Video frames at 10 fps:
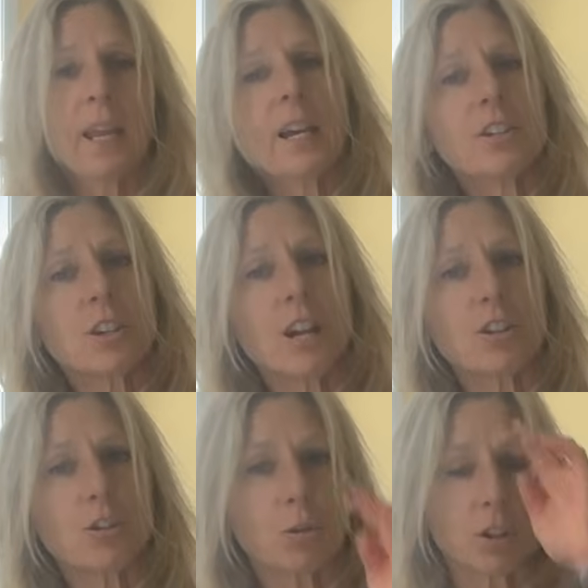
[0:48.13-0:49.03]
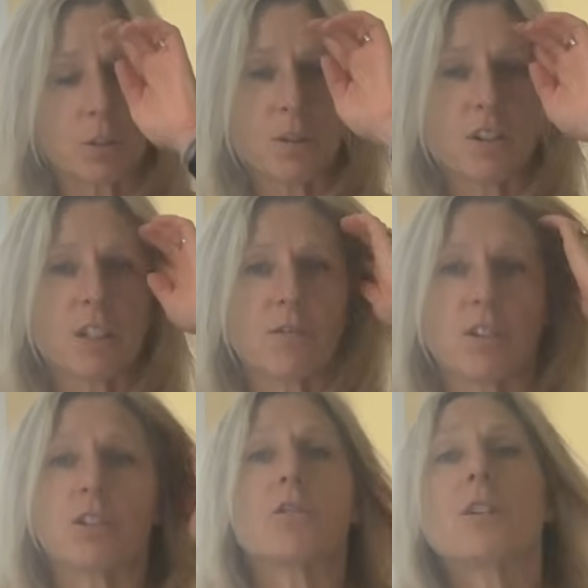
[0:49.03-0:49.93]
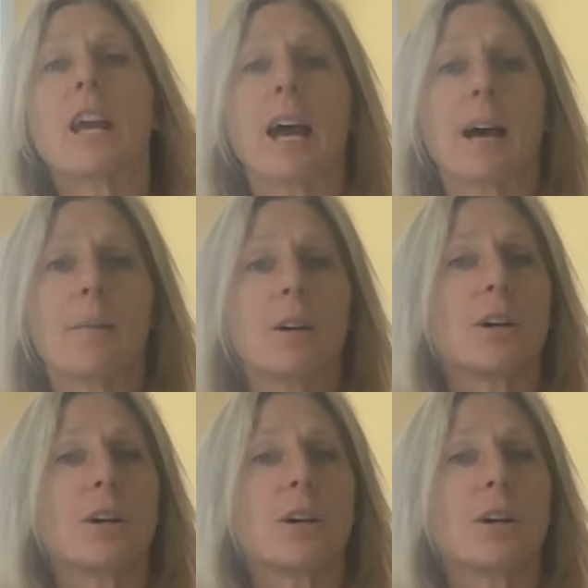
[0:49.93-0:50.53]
and you're not sure, especially if you're in rehab